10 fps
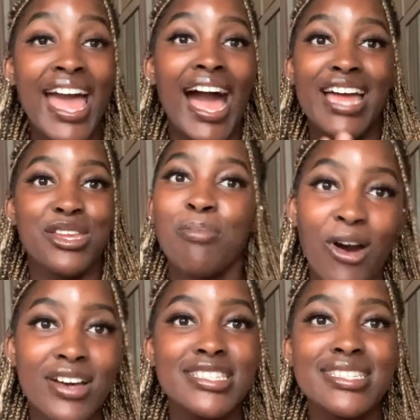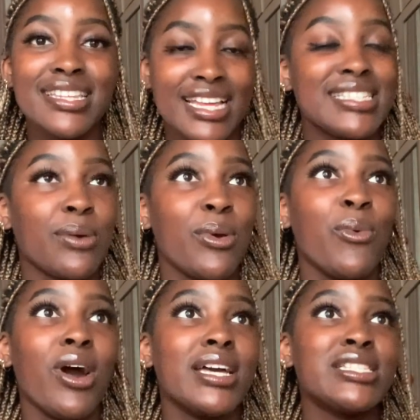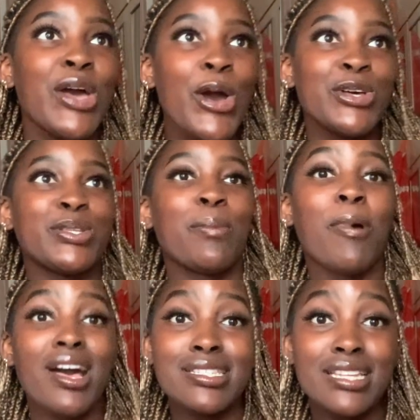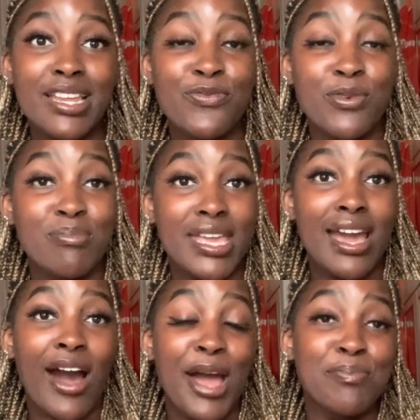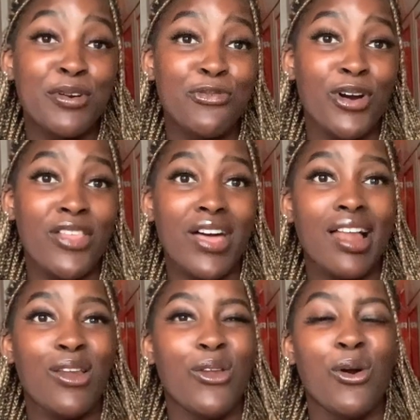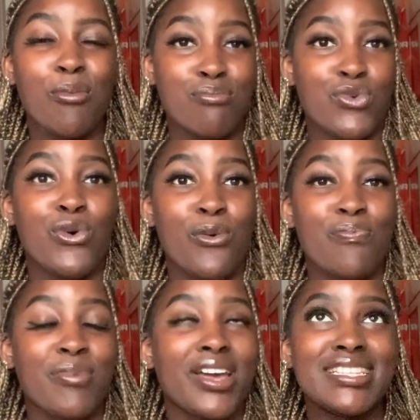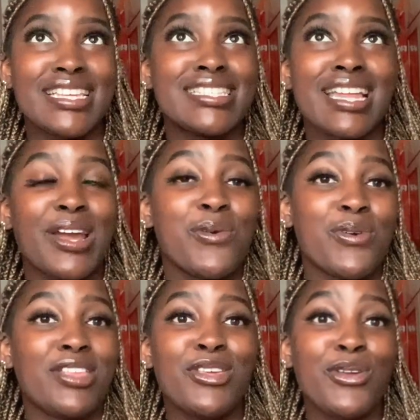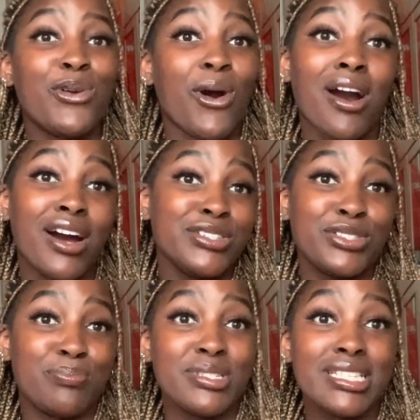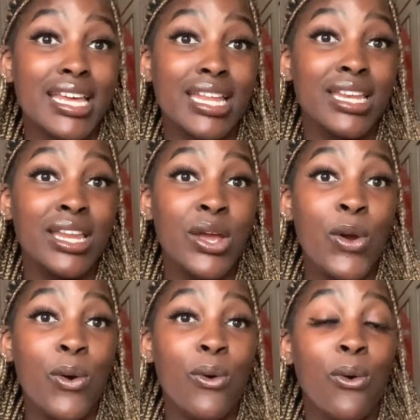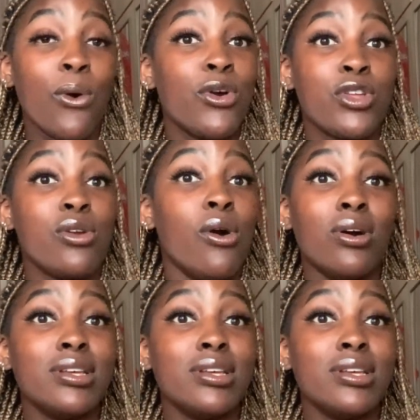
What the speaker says: and you passed. That's how it works. So personally for me, I prefer that a lot more, because it's like, whether you got 100% or you got